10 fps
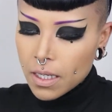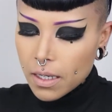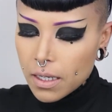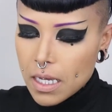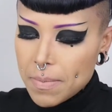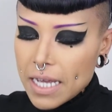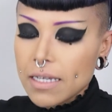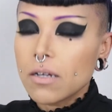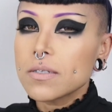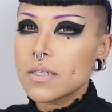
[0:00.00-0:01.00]
Um,
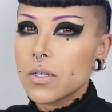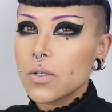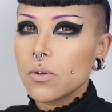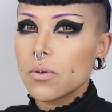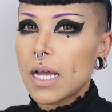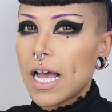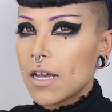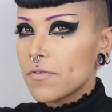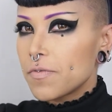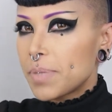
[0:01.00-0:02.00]
I also
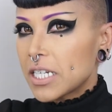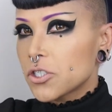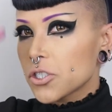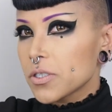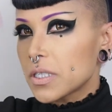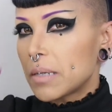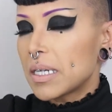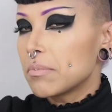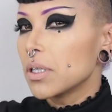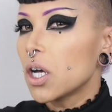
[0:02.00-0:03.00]
have pictures on
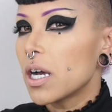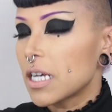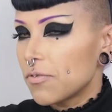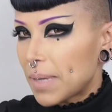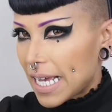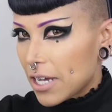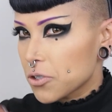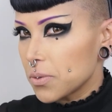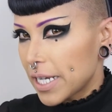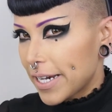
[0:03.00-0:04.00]
my blog of my
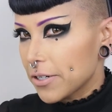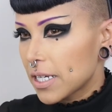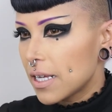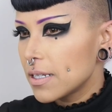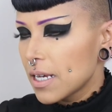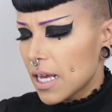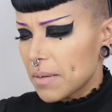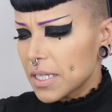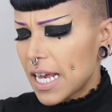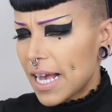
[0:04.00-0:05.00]
actual haircut.
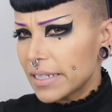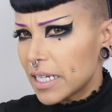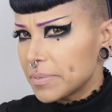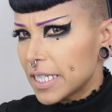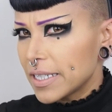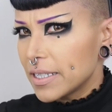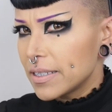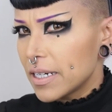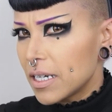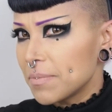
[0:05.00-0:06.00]
I'm going to add
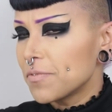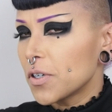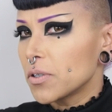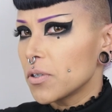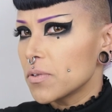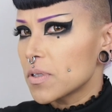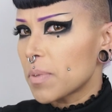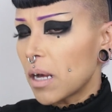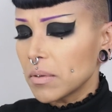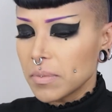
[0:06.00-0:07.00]
updated um, photos
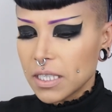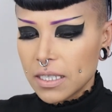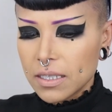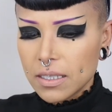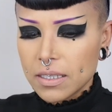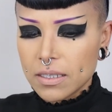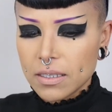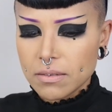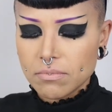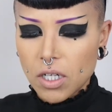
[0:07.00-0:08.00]
probably
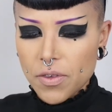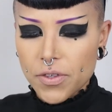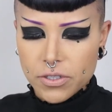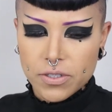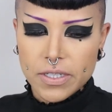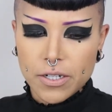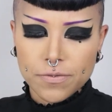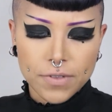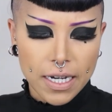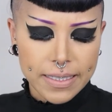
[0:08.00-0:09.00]
uh, on Thursday or
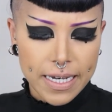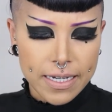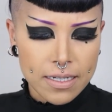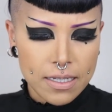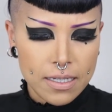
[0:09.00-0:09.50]
Friday.